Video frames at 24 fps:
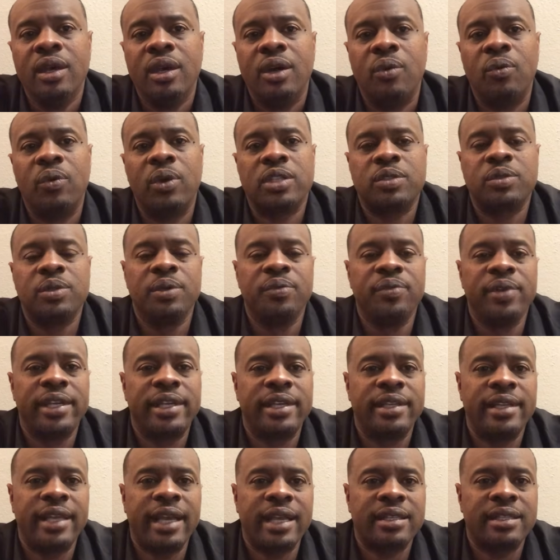Once we
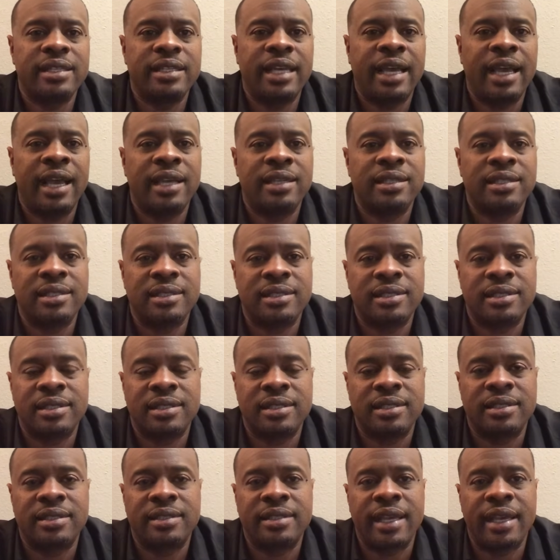reconnected, I had to
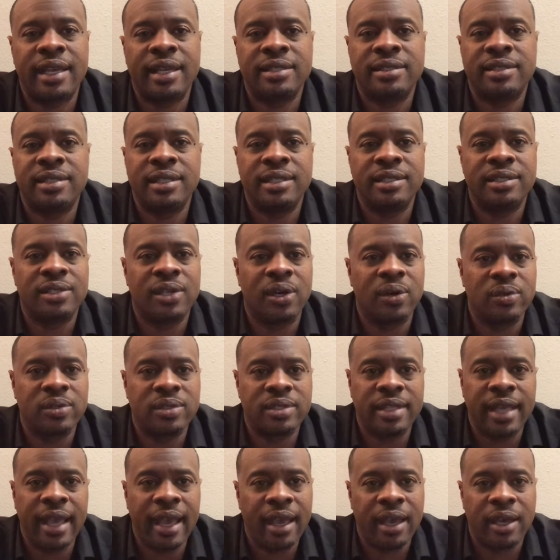stand 10 toes
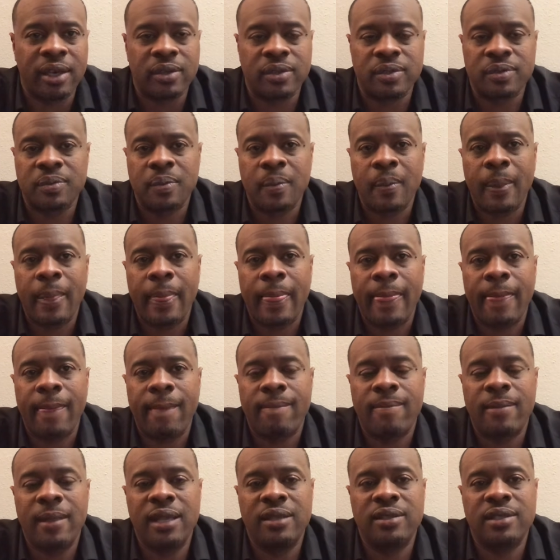down
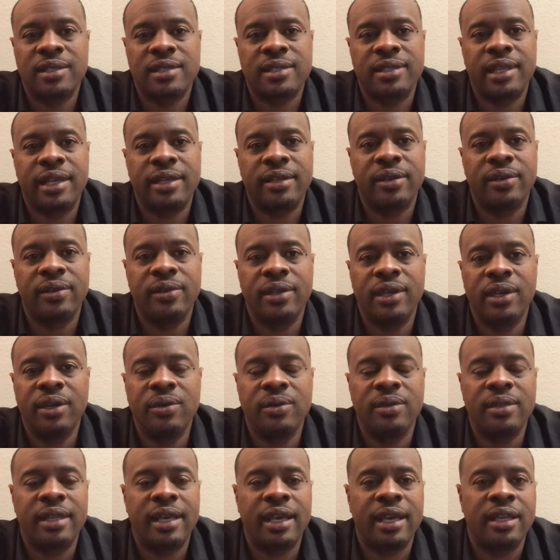and just let her
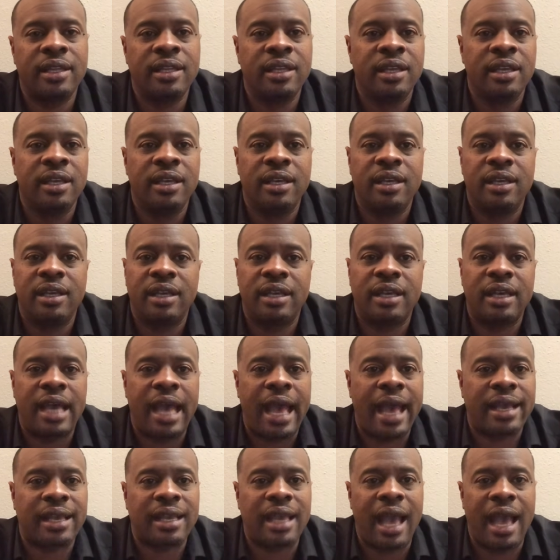know that
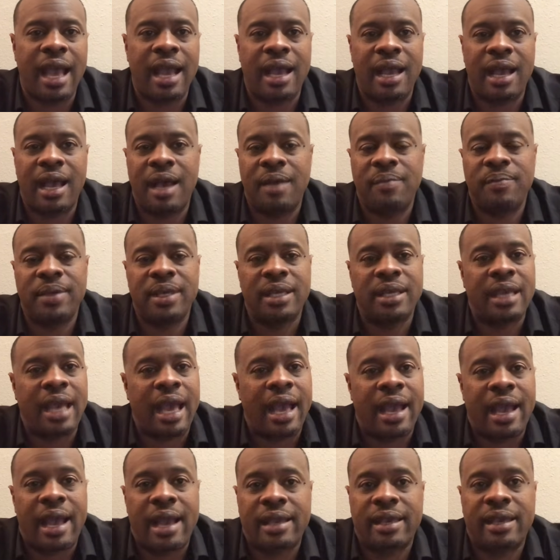I
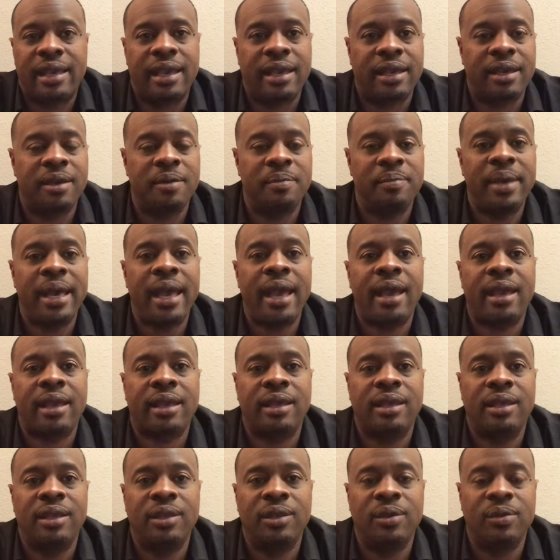can't come back.
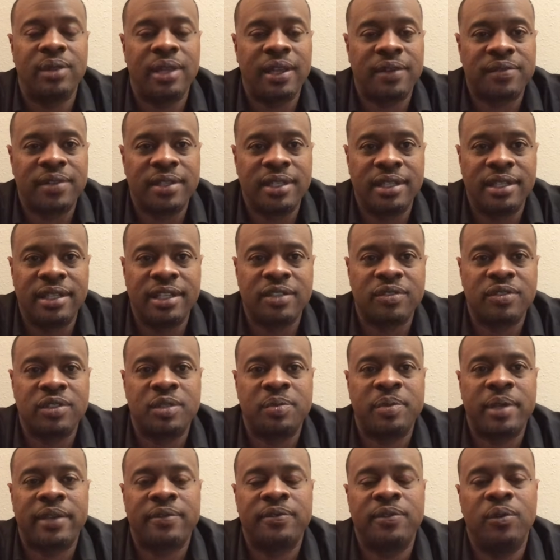You left in a
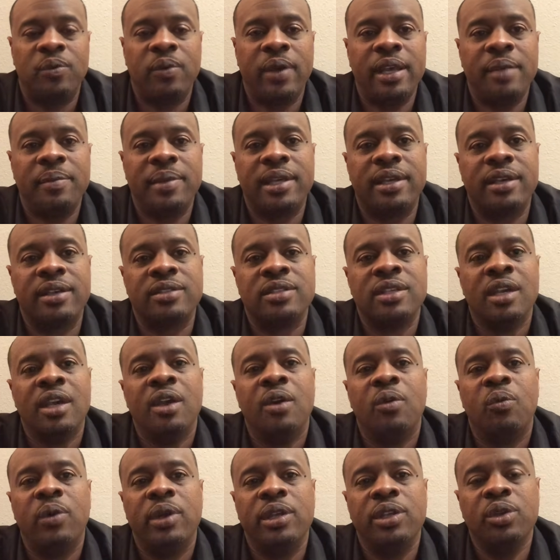disrespectful way, because
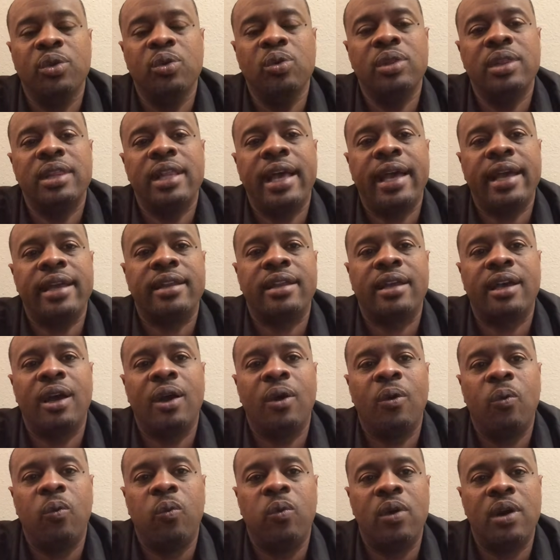when you let a
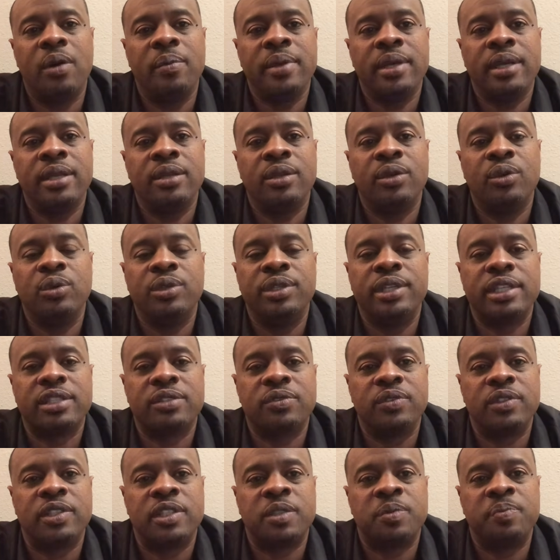woman who
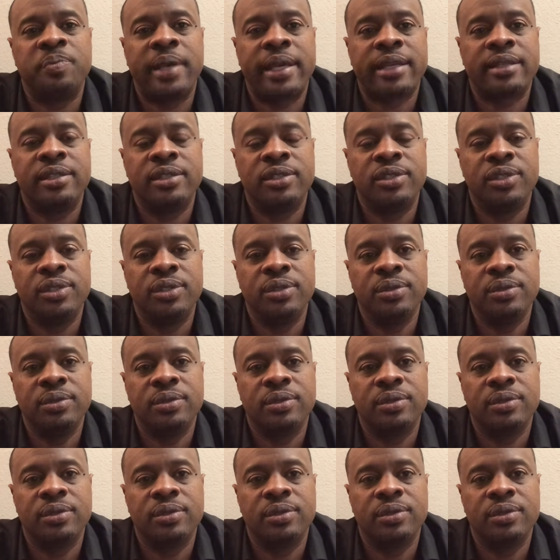disrespected you